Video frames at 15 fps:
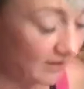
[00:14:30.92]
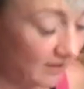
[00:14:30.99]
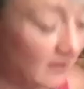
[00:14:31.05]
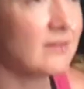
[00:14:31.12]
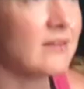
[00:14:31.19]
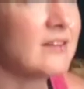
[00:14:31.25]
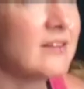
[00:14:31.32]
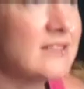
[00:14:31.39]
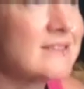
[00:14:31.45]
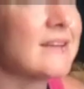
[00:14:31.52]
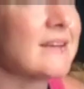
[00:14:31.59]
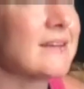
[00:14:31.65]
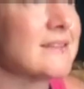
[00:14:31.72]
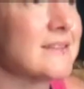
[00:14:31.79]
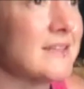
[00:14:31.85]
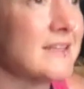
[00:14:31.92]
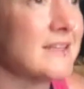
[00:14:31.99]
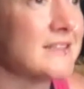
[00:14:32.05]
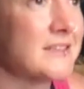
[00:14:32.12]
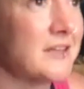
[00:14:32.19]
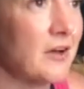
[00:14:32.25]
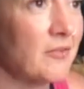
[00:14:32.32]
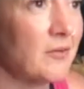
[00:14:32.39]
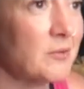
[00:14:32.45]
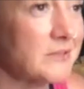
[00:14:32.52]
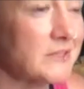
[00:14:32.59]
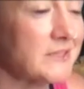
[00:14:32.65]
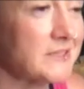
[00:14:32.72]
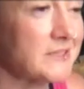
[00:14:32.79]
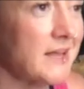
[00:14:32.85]
nothing sticks to this stuff. I
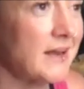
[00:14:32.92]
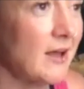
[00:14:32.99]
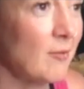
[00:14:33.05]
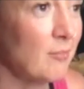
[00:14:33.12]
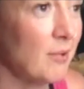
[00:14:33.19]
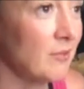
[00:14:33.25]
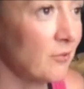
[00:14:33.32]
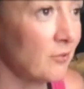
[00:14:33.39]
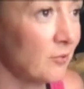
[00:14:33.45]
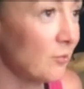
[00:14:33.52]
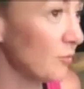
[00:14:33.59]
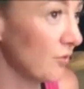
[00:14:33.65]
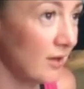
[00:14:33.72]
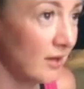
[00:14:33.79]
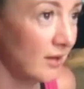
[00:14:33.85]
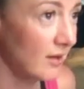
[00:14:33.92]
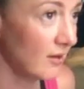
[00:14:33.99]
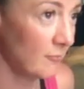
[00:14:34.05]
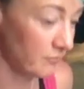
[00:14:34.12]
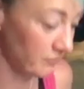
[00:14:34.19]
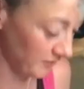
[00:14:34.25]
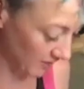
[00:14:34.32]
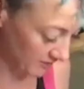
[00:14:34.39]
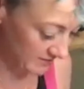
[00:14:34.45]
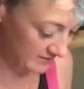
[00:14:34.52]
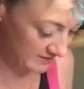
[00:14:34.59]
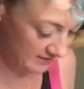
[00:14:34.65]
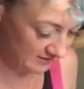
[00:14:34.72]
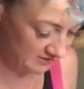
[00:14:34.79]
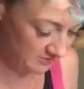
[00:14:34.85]
was going to send out pencils, nothing
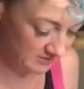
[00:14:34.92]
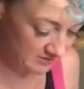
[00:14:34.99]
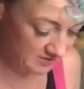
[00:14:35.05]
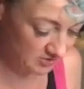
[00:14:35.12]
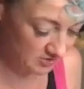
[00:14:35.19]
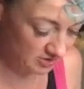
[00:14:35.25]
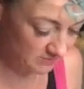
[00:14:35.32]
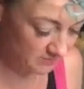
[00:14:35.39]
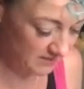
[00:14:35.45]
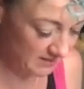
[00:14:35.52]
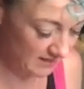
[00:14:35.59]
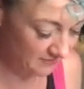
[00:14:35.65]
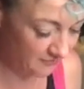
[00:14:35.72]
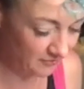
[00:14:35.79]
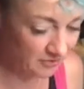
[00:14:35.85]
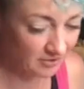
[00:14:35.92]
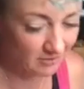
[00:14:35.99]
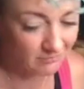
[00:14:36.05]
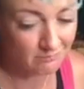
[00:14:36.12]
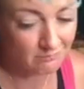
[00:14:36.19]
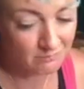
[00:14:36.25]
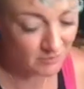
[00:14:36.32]
sticks to it. So just be careful you don't